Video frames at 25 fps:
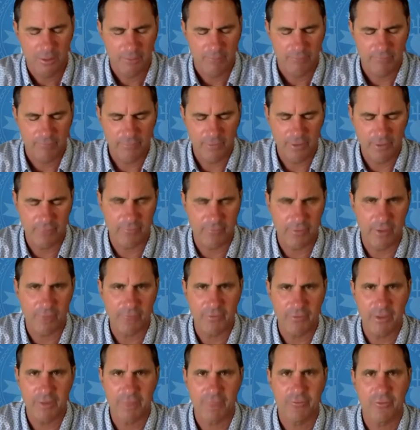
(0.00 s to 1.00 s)
very involved in
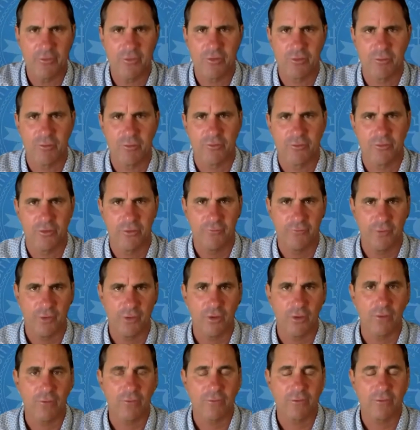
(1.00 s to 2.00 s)
efforts to preserve the
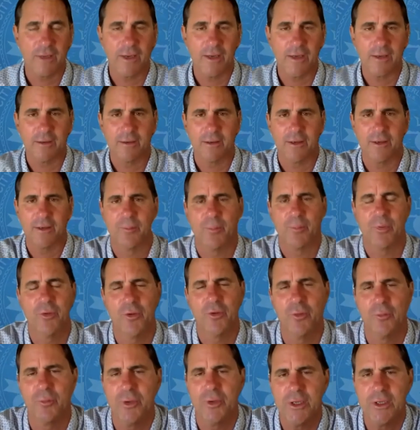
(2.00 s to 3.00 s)
coastline in
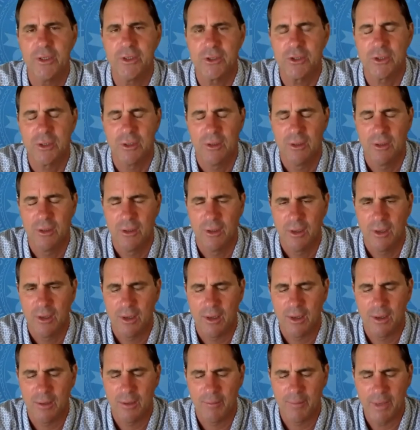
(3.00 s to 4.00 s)
Imperial Beach.
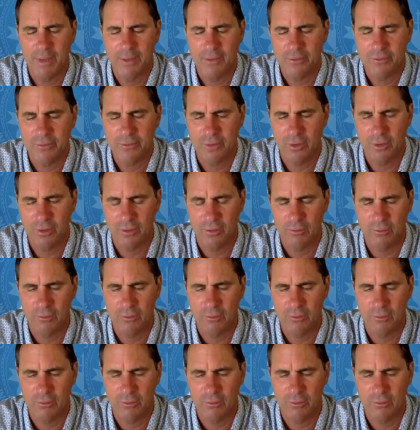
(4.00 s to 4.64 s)
And so